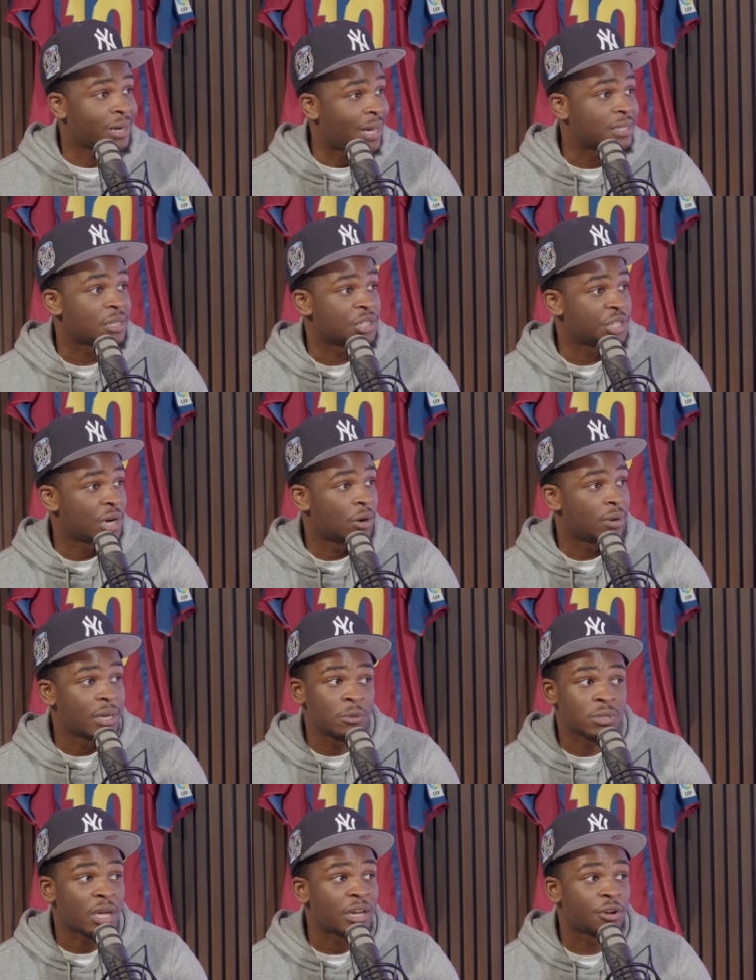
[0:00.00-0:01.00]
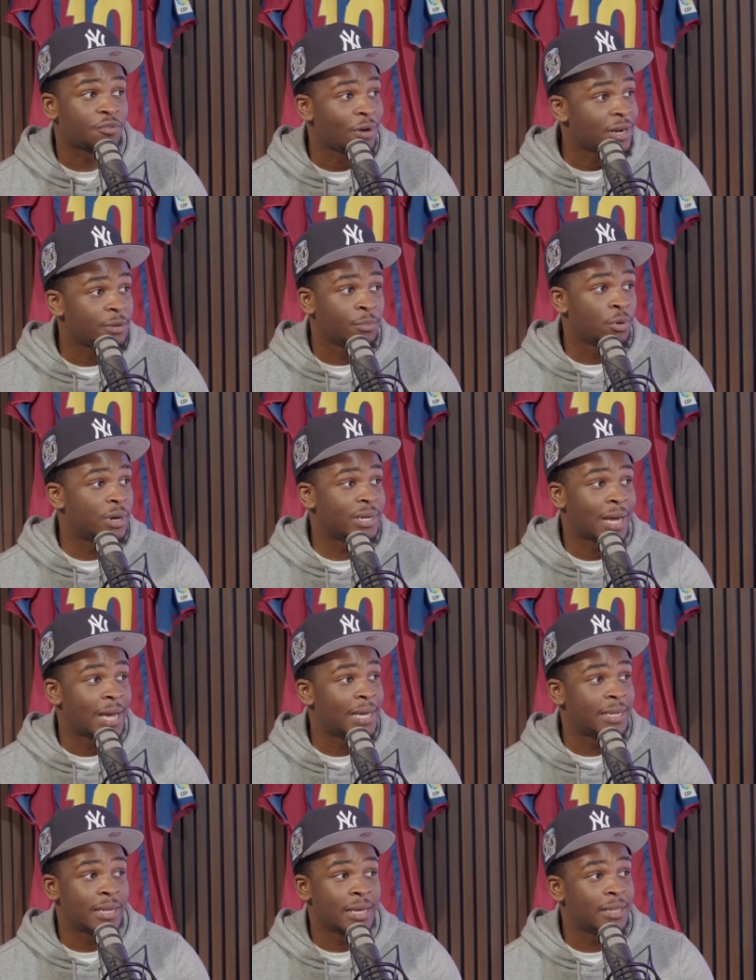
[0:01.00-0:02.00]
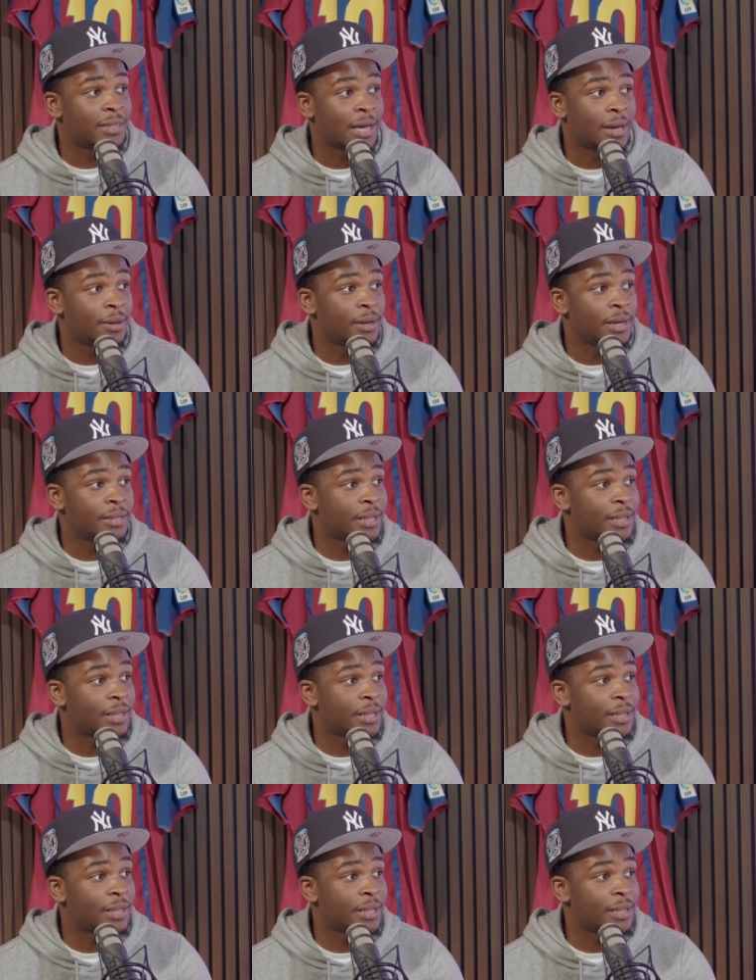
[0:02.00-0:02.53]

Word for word: has a yeah. shout. He was incredible in that in, I can't in lie. that, I, in